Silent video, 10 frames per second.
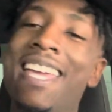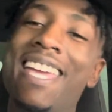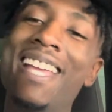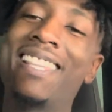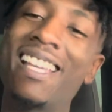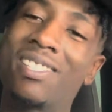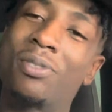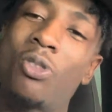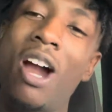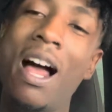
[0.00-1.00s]
hit that
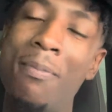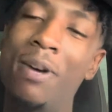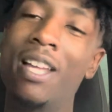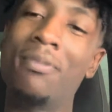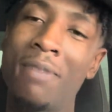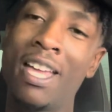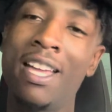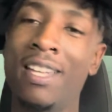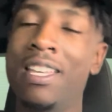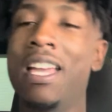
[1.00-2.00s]
subscribe button,
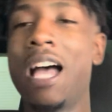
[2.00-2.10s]
man.